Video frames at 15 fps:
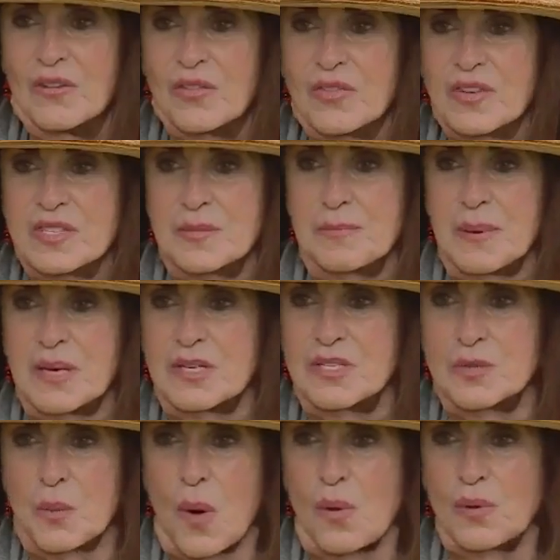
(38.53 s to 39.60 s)
felt this
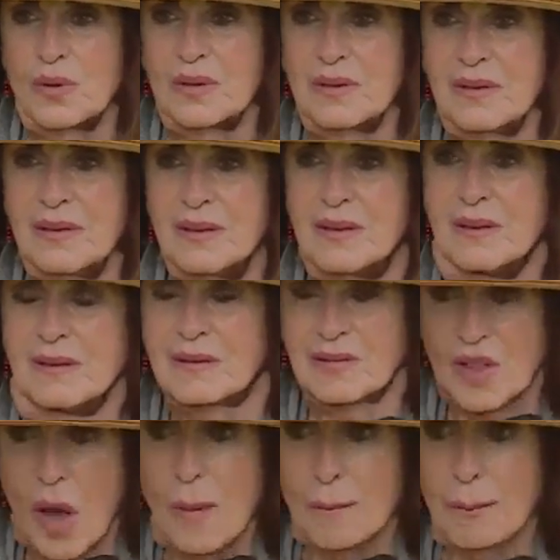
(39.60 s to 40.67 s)
big swollen
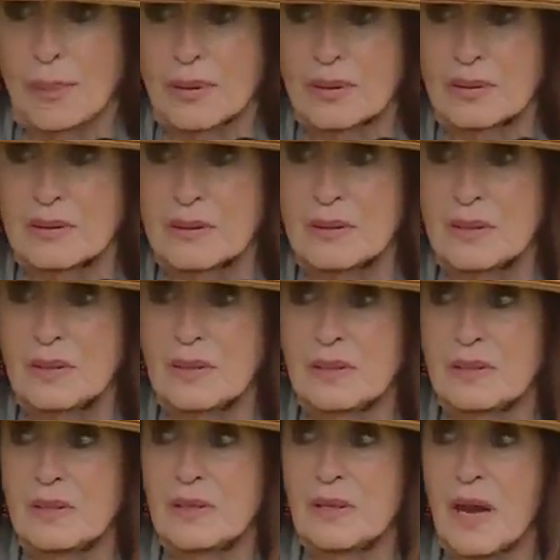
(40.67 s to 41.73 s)
lump
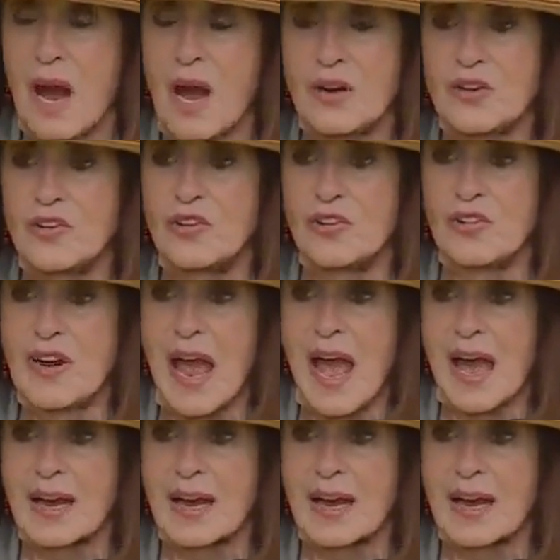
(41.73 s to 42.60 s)
under her